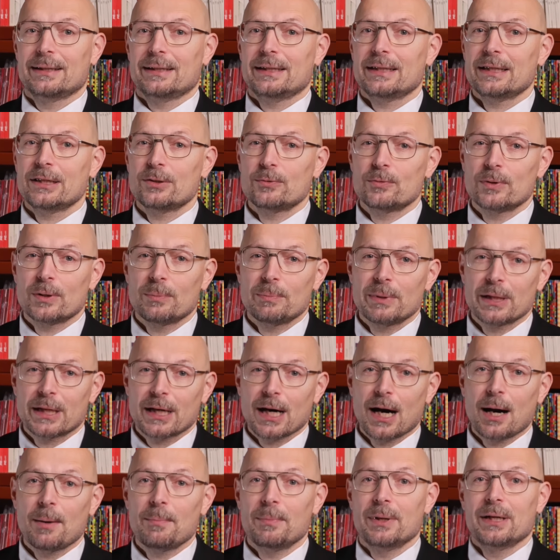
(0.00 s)
it will
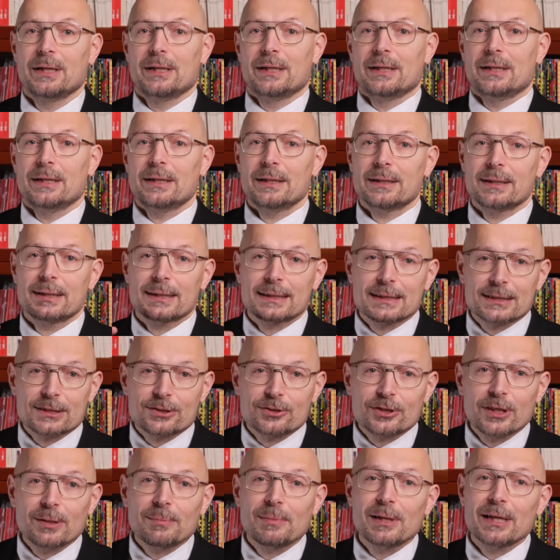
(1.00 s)
become an
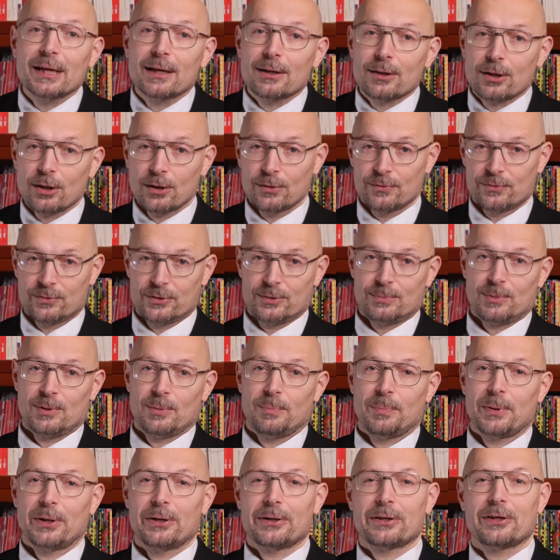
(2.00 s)
extremely uncomfortable
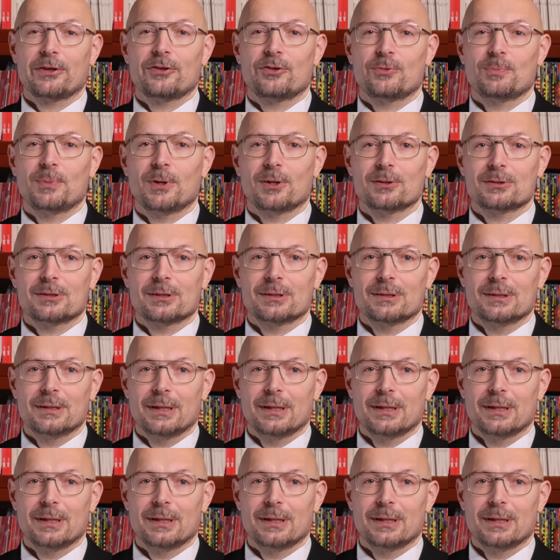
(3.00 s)
parking spot,